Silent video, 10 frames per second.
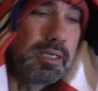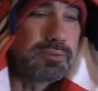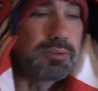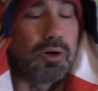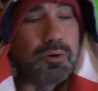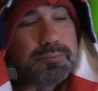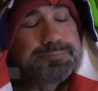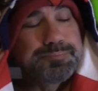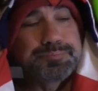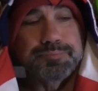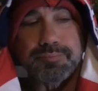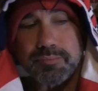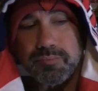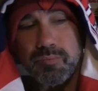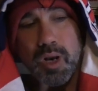So,
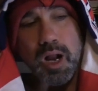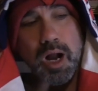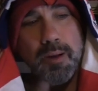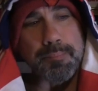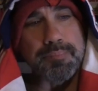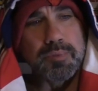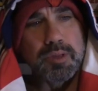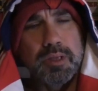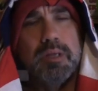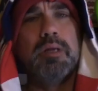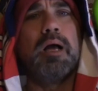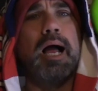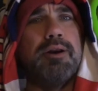I